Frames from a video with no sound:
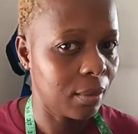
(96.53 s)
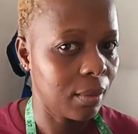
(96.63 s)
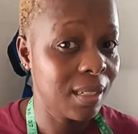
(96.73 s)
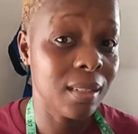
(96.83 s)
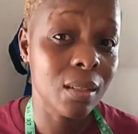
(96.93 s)

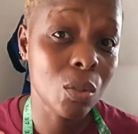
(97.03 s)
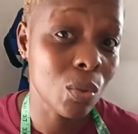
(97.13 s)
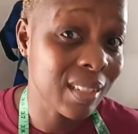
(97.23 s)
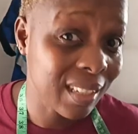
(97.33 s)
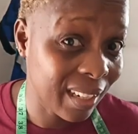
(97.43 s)
this is
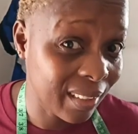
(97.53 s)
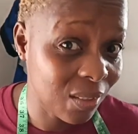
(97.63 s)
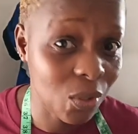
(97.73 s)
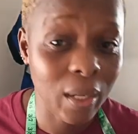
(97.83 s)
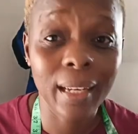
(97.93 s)
suit
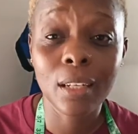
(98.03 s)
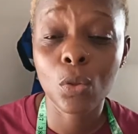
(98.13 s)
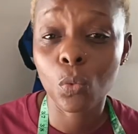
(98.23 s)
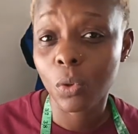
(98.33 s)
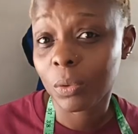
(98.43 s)
lining, so I like
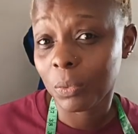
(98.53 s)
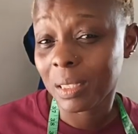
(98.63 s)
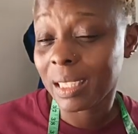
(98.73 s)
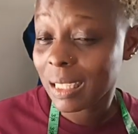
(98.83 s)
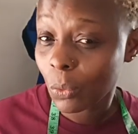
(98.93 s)
to work with
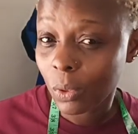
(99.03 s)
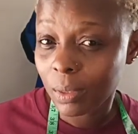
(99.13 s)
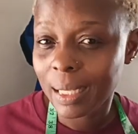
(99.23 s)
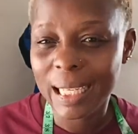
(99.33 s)
this one.